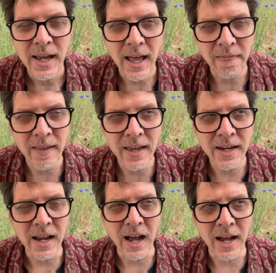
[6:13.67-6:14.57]
And
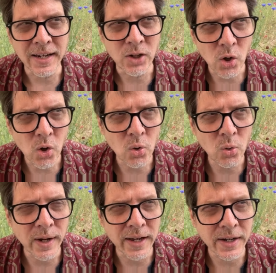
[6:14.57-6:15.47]
then I
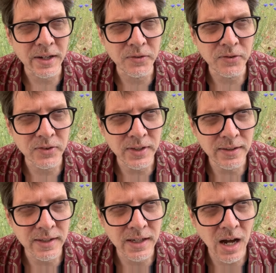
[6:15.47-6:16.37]
go and I see
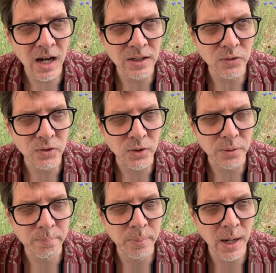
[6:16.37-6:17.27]
the concert,
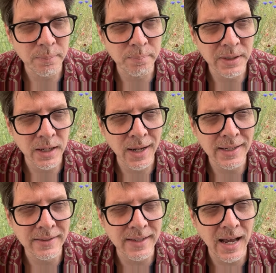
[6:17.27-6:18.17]
but
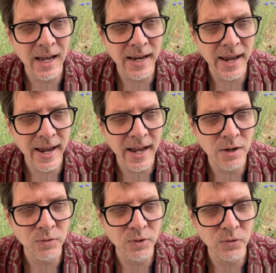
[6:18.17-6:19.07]
because I
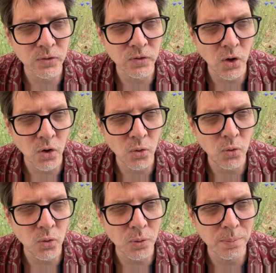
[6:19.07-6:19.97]
have
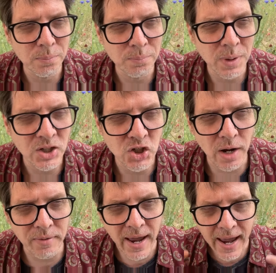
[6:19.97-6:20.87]
so much
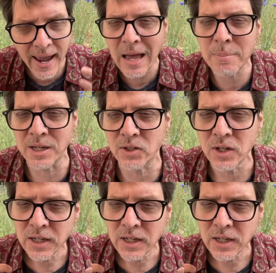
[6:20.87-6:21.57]
of a habit